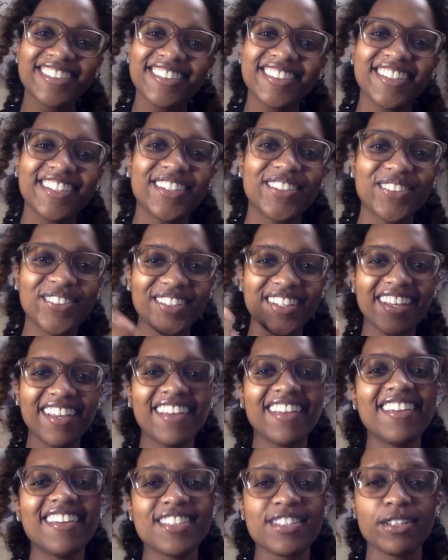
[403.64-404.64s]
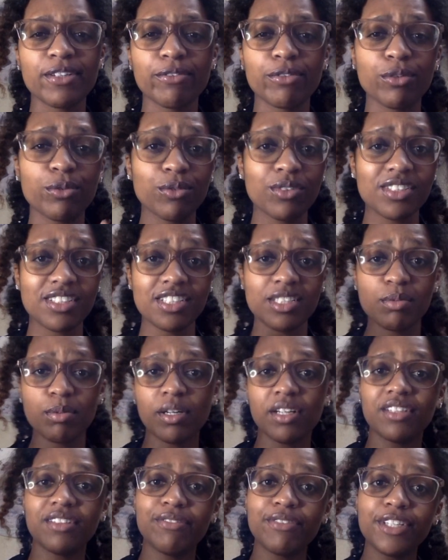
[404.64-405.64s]
Okay, so if you reached this
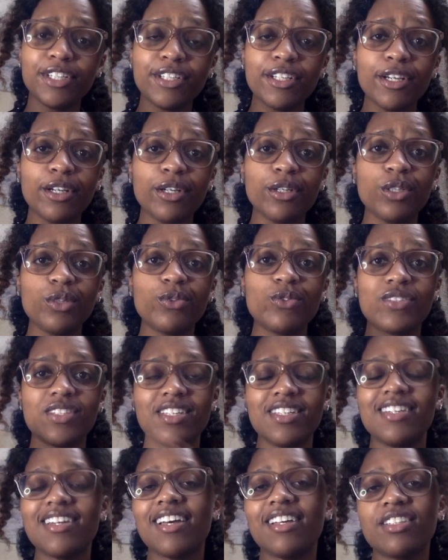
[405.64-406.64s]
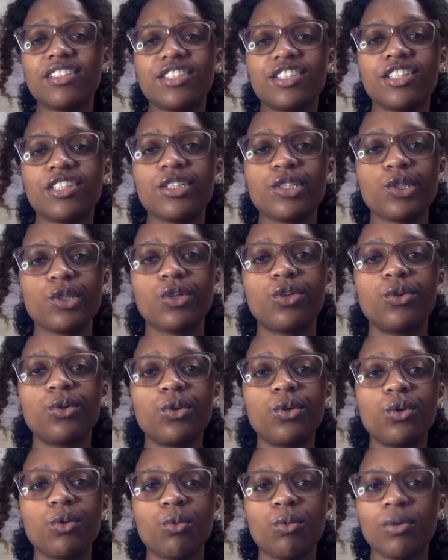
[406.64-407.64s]
part of the video, you've seen how the share
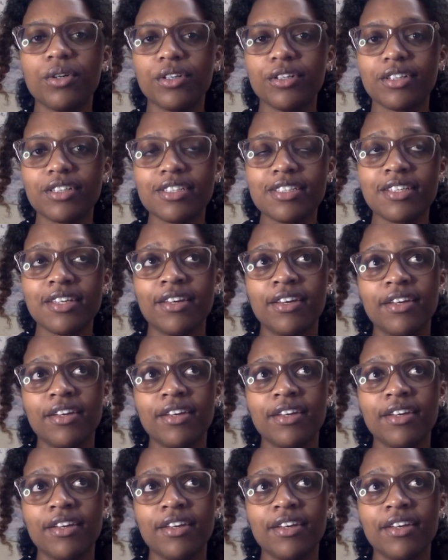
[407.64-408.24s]
tool works.